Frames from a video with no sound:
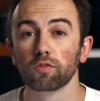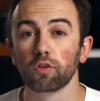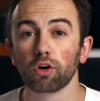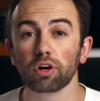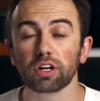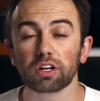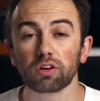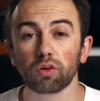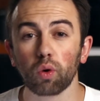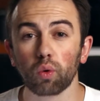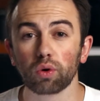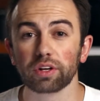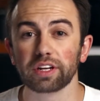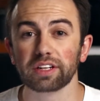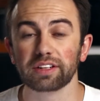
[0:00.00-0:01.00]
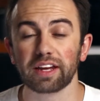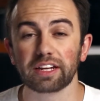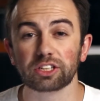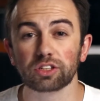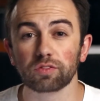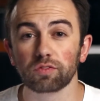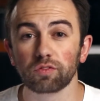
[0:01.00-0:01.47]
Vertical
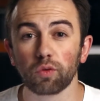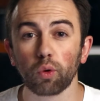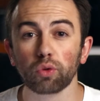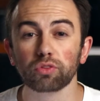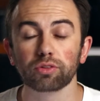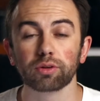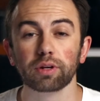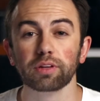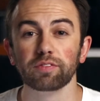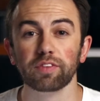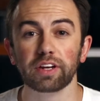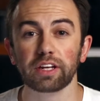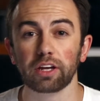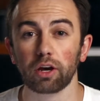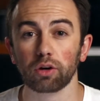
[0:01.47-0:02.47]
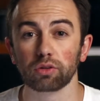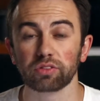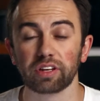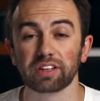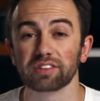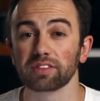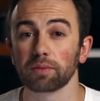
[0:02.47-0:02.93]
orientation full screen
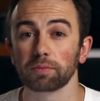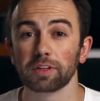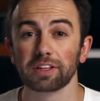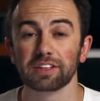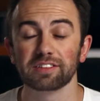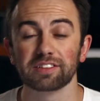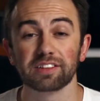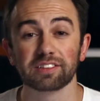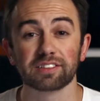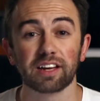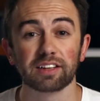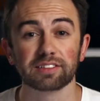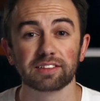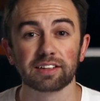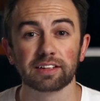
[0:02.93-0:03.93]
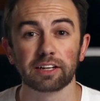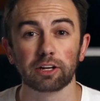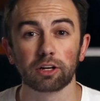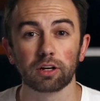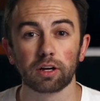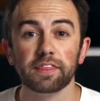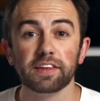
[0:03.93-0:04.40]
videos is something that's discussed in
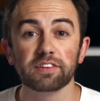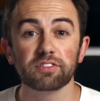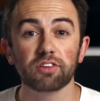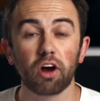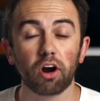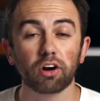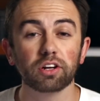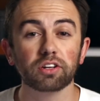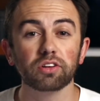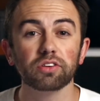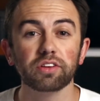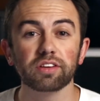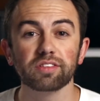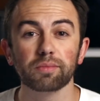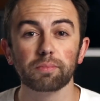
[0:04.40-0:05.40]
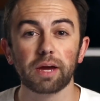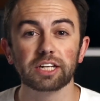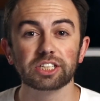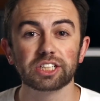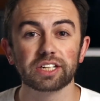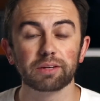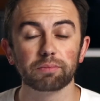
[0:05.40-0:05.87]
here. This article doesn't
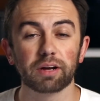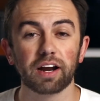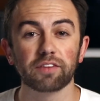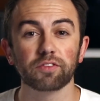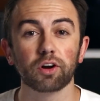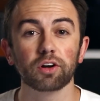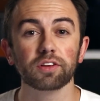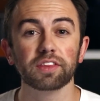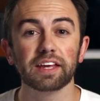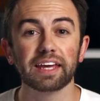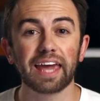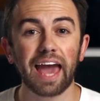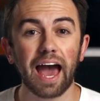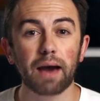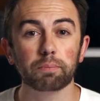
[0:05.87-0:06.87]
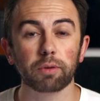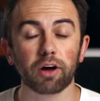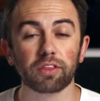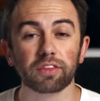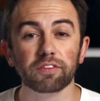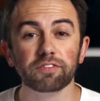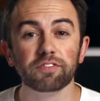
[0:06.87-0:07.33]
mention it, but I've heard the cap
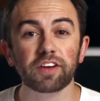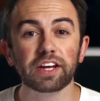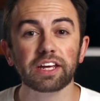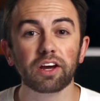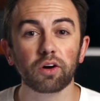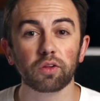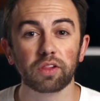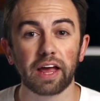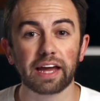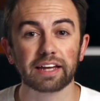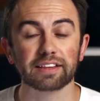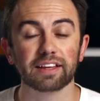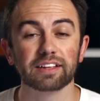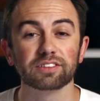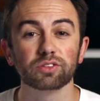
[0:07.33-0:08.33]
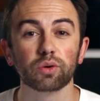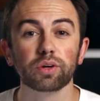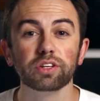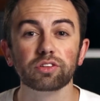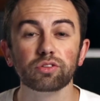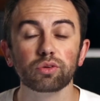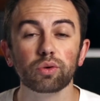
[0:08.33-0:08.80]
on the video length is
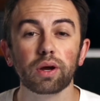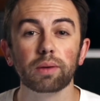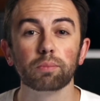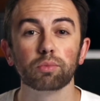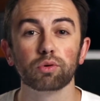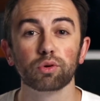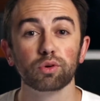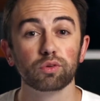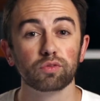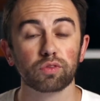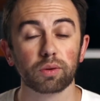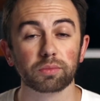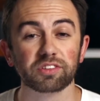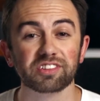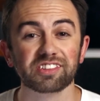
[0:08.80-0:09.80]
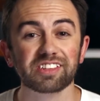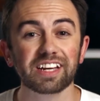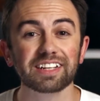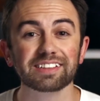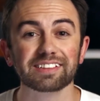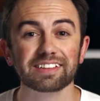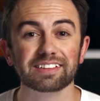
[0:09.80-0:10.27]
going to improve from
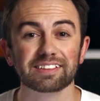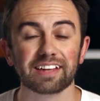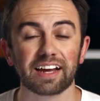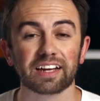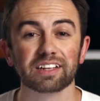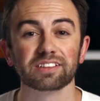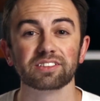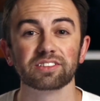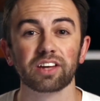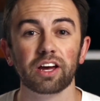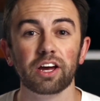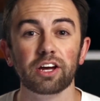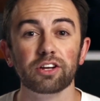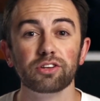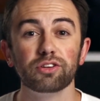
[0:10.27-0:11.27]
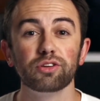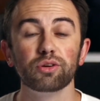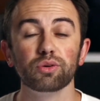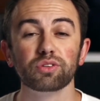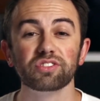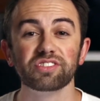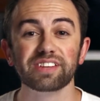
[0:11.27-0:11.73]
60 seconds
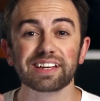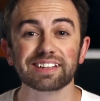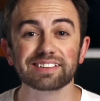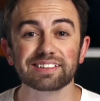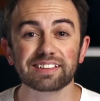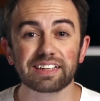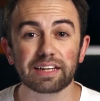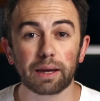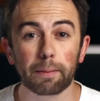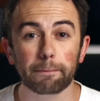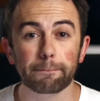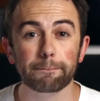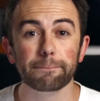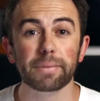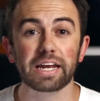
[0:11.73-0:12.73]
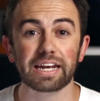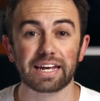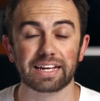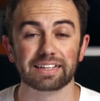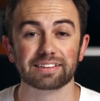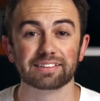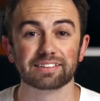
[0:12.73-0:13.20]
to 60
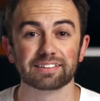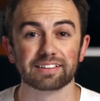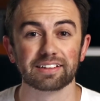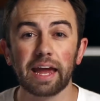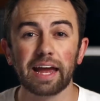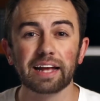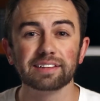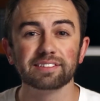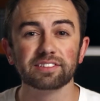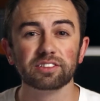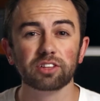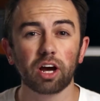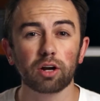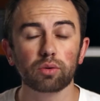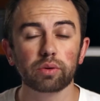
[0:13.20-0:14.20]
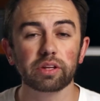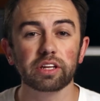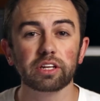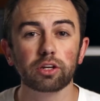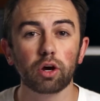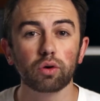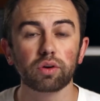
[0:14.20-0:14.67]
minutes. It's not
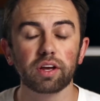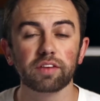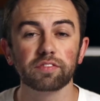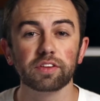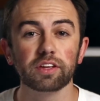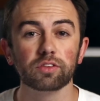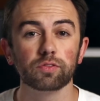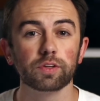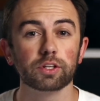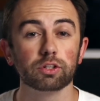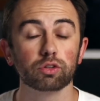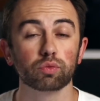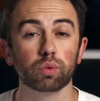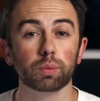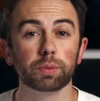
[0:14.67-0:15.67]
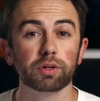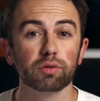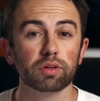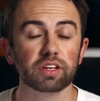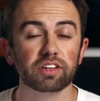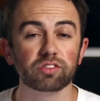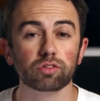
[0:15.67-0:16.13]
really known if these features will be
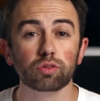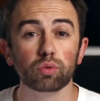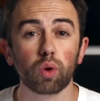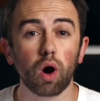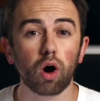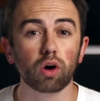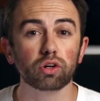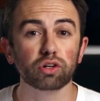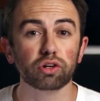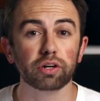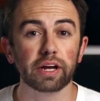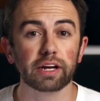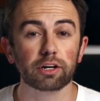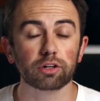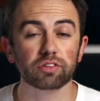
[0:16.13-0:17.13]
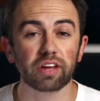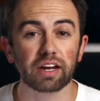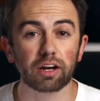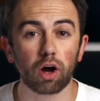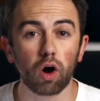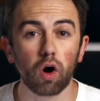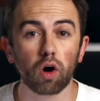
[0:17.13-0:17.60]
released to all creators
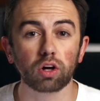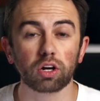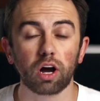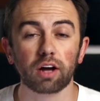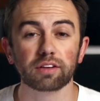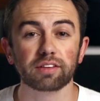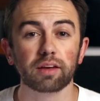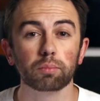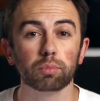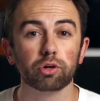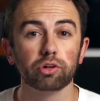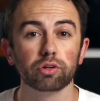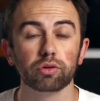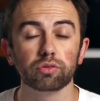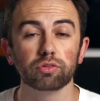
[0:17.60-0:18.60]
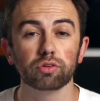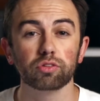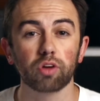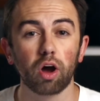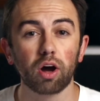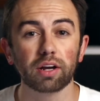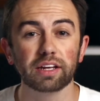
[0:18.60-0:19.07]
and all content
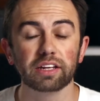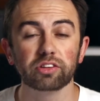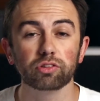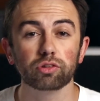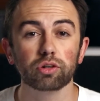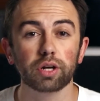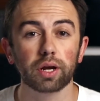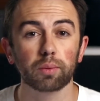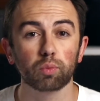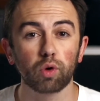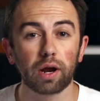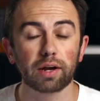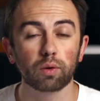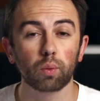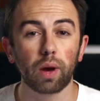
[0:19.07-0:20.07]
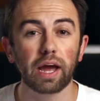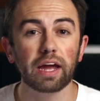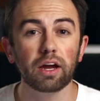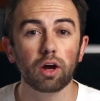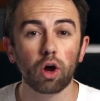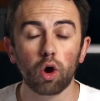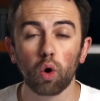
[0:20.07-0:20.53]
producers on Instagram right
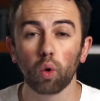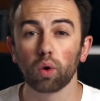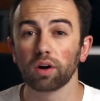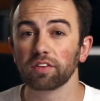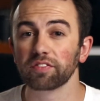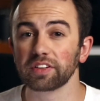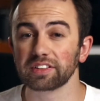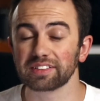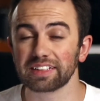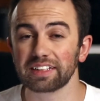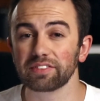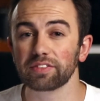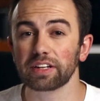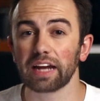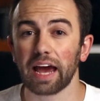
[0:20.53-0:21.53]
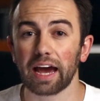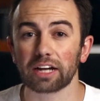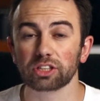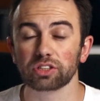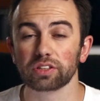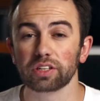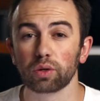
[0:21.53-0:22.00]
away, or if it's even
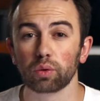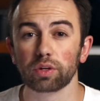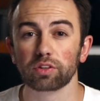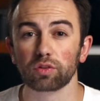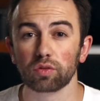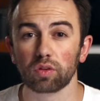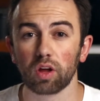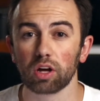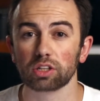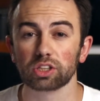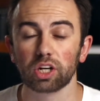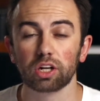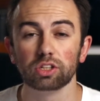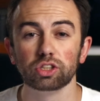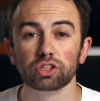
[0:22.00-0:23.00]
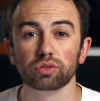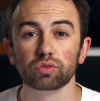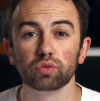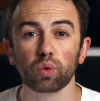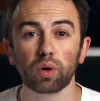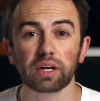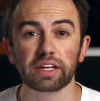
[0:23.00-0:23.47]
actually going to launch on
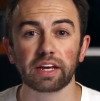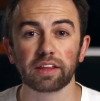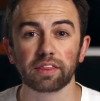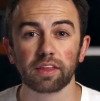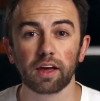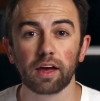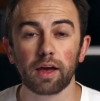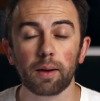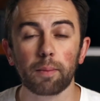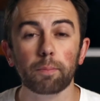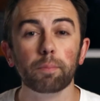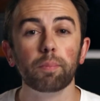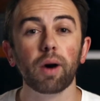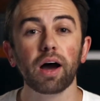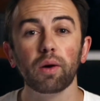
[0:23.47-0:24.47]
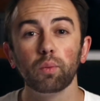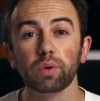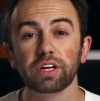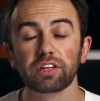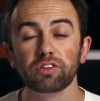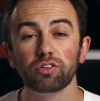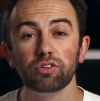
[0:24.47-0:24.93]
June 20th. But
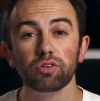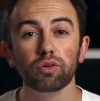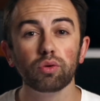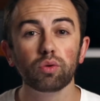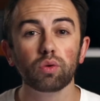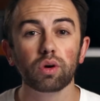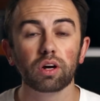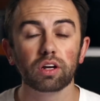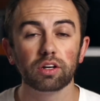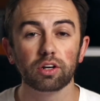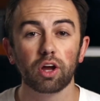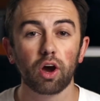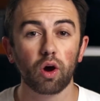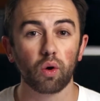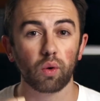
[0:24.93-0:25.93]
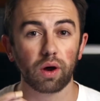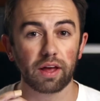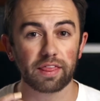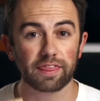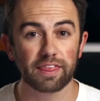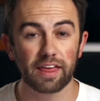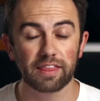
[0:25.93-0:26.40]
we do know
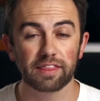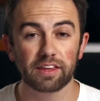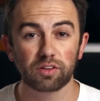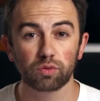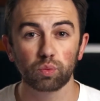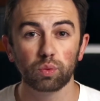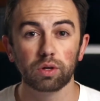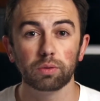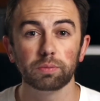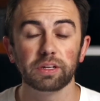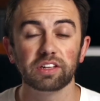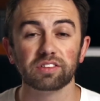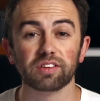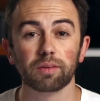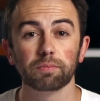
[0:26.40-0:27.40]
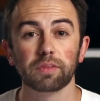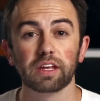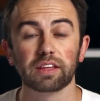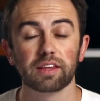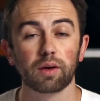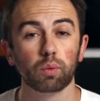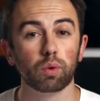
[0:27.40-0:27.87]
that this will be
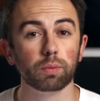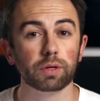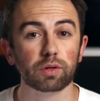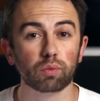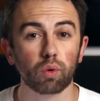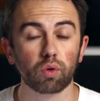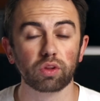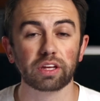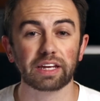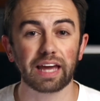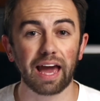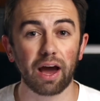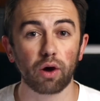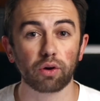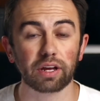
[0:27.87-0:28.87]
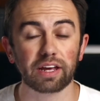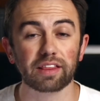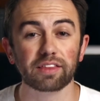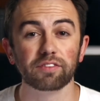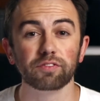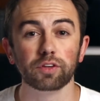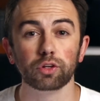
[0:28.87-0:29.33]
something that will be rolling out
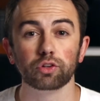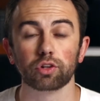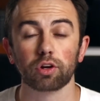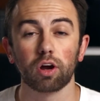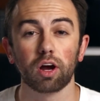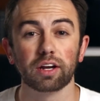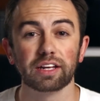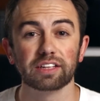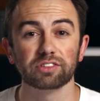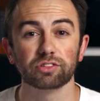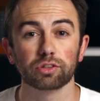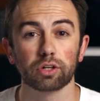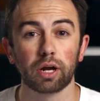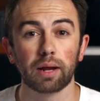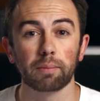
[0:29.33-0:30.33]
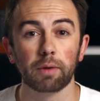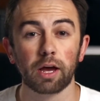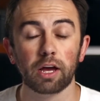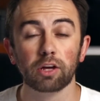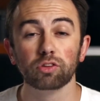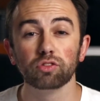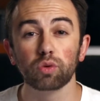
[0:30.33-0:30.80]
in the future on Instagram,
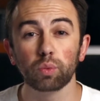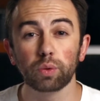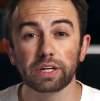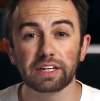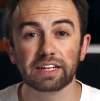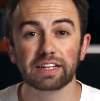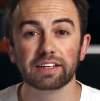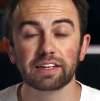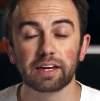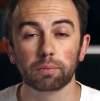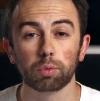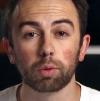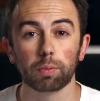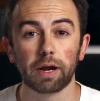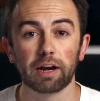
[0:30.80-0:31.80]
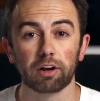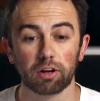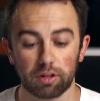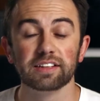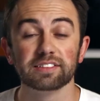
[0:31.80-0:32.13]
so we need to get prepared.